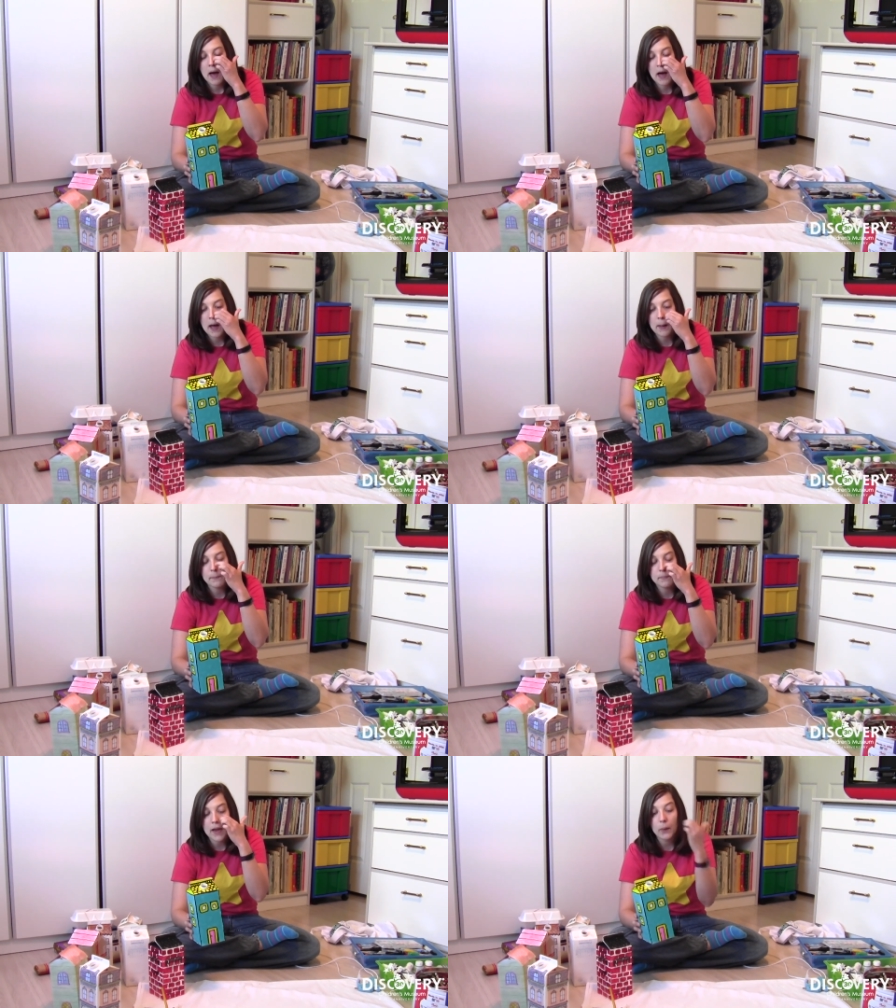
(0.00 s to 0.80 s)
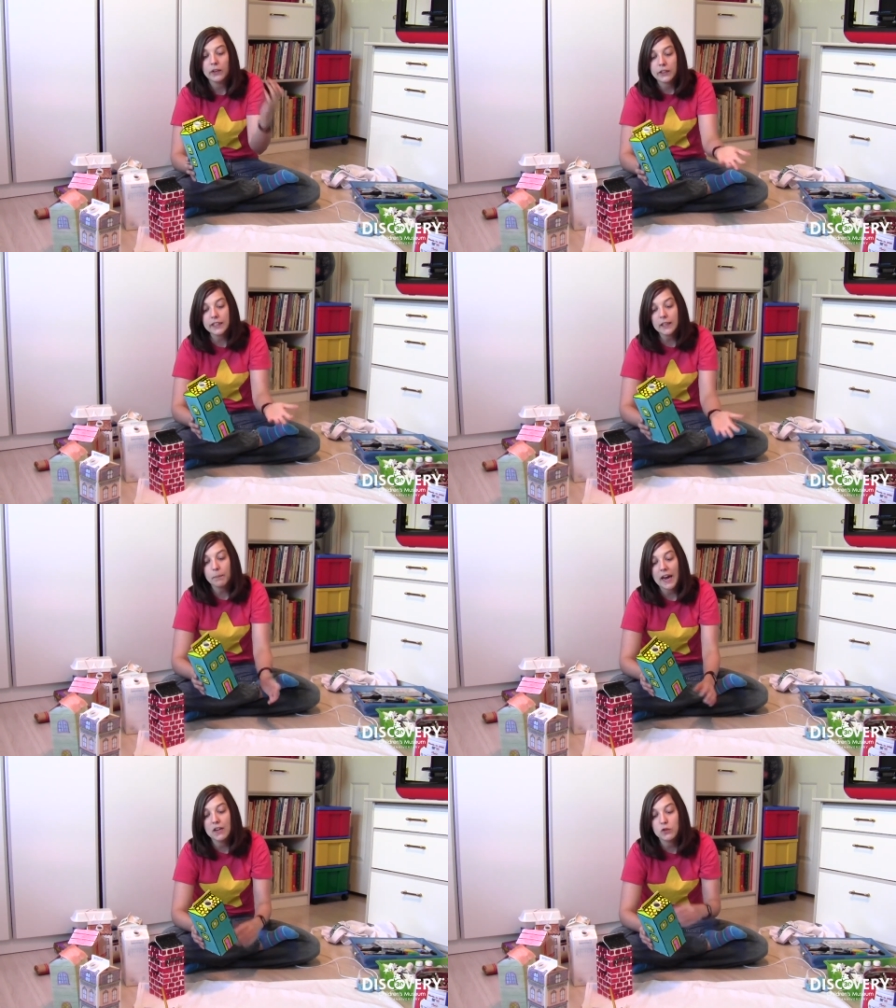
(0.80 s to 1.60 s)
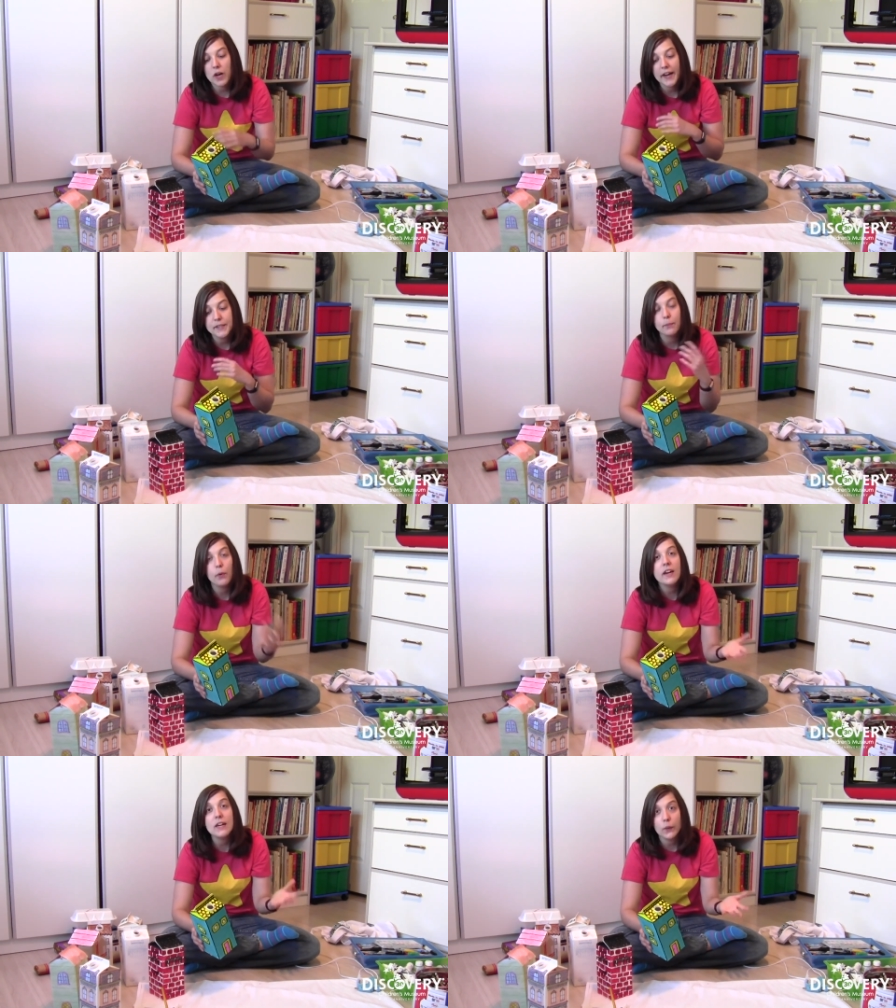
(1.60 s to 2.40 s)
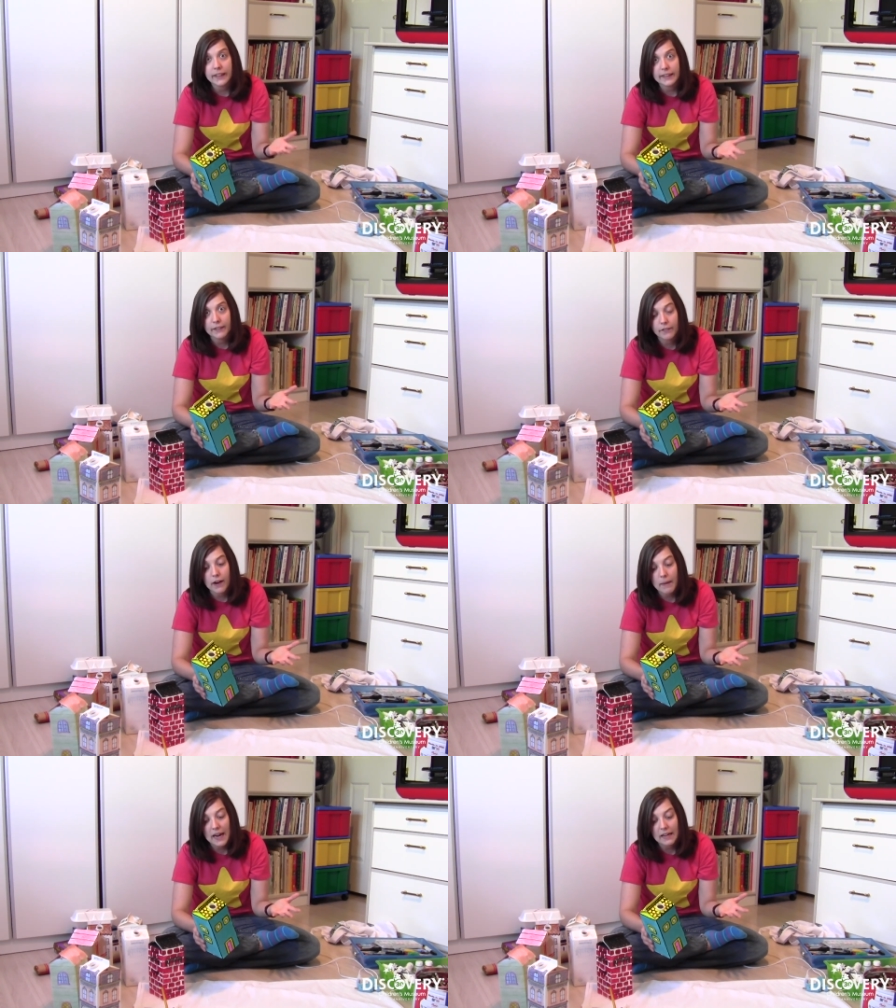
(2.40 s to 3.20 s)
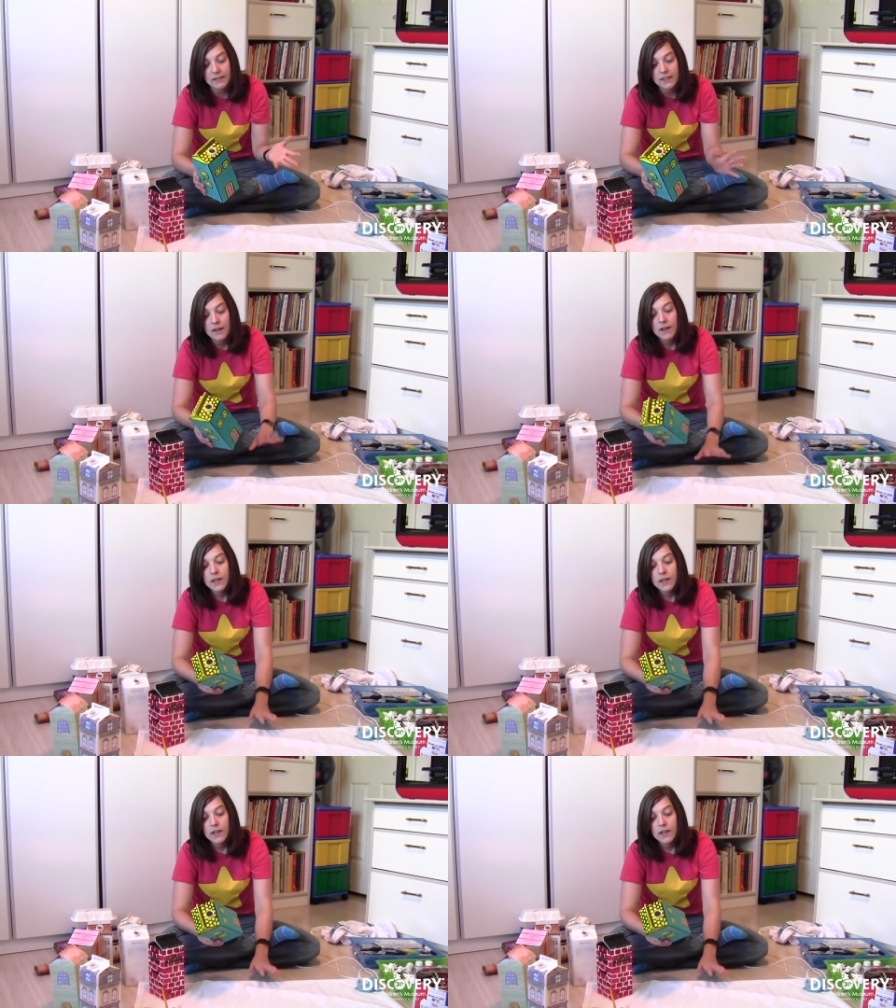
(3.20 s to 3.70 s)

Um, now acrylic paint dries pretty quickly for a paint.